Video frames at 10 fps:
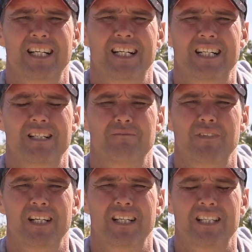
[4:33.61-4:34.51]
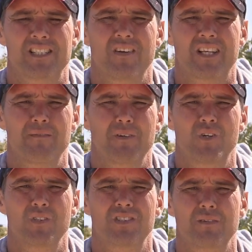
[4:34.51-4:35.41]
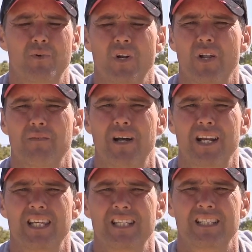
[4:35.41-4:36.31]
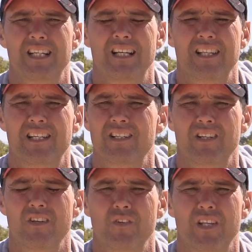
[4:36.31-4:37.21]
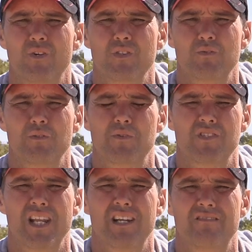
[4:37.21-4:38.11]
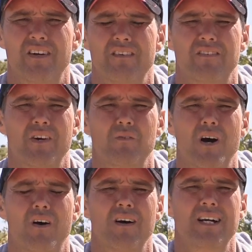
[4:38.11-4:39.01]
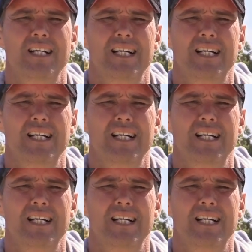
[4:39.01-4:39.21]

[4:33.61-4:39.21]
They sold a couple of horses, they bought a lot of money, and I thought their horses were presented very, very well.